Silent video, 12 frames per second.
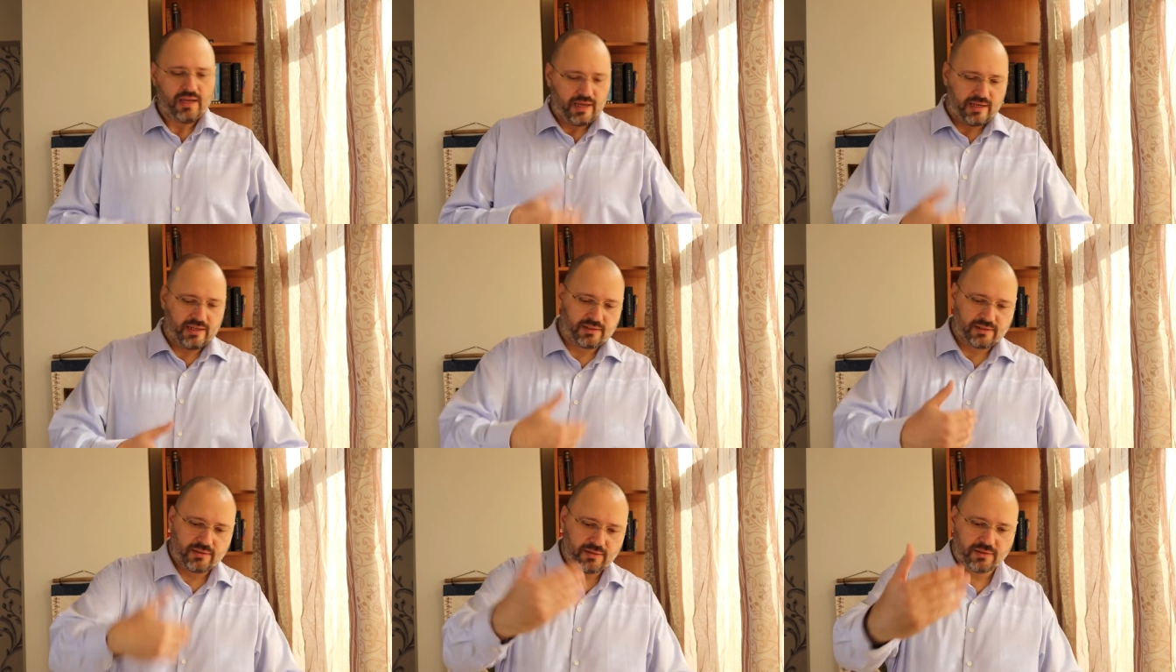
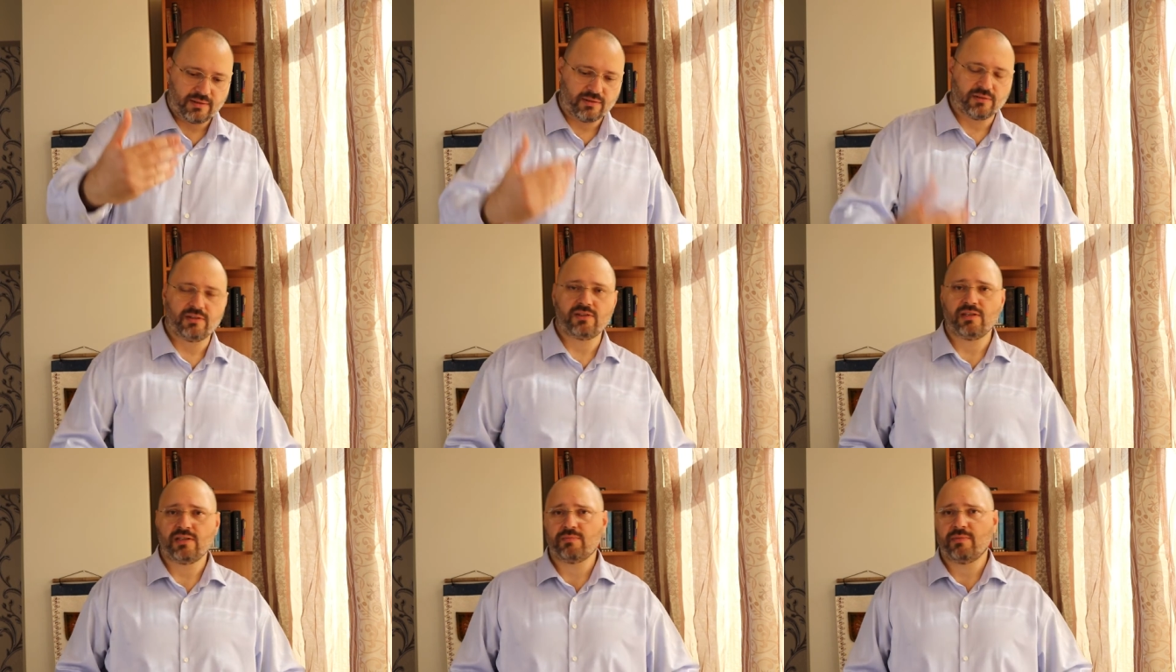and all
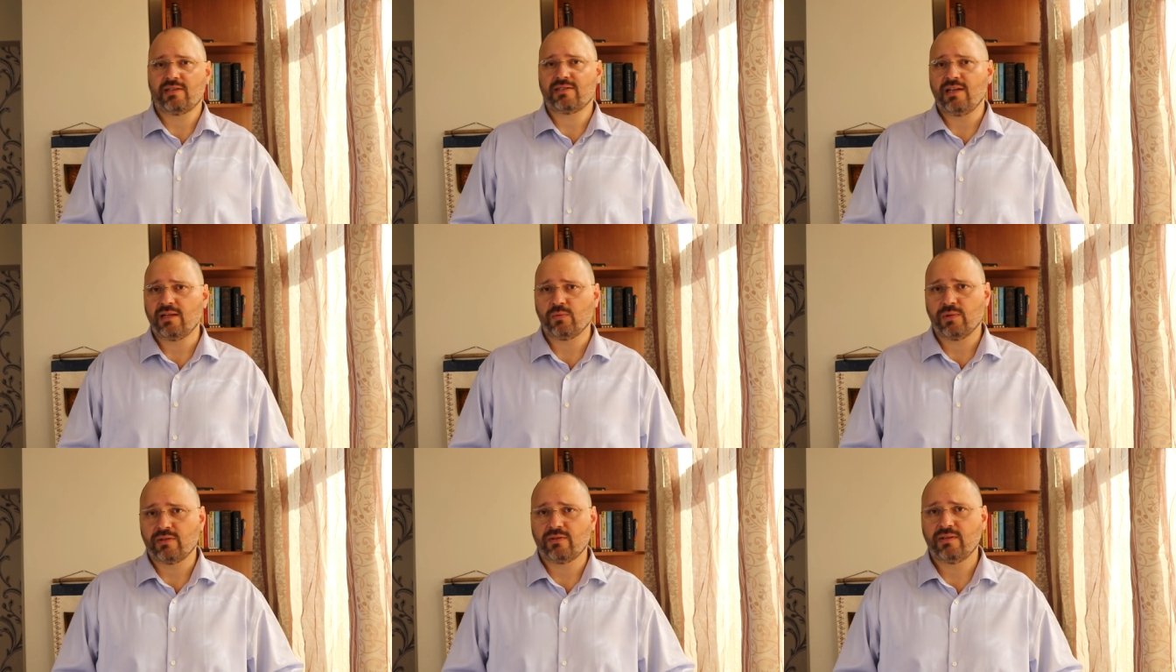these things might
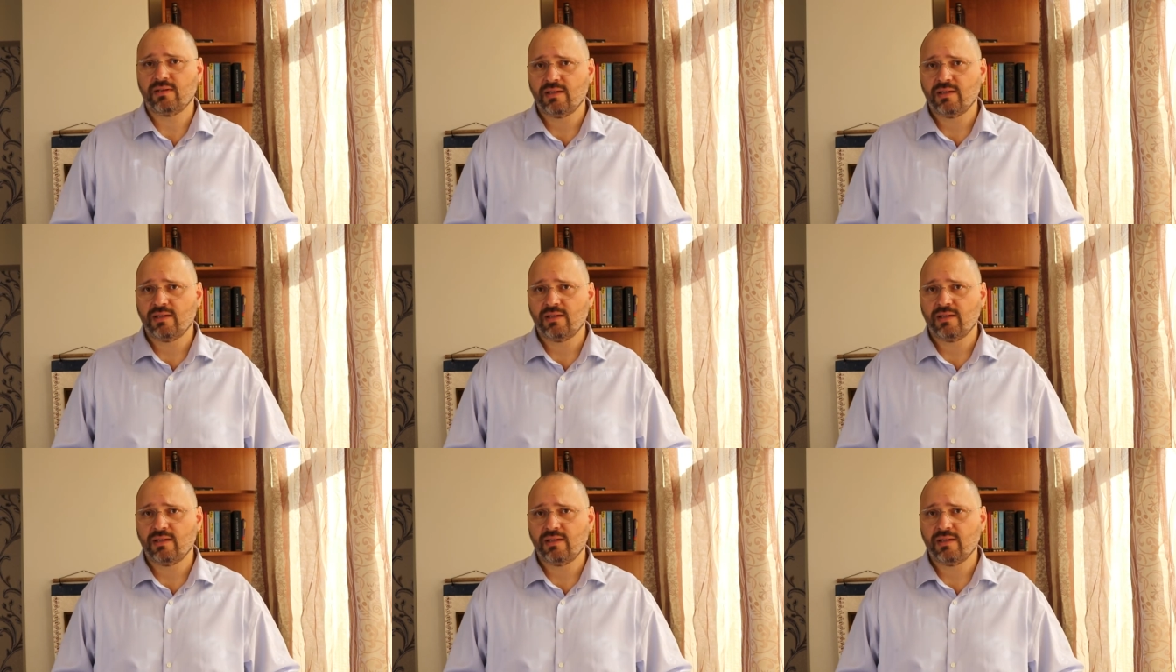start with.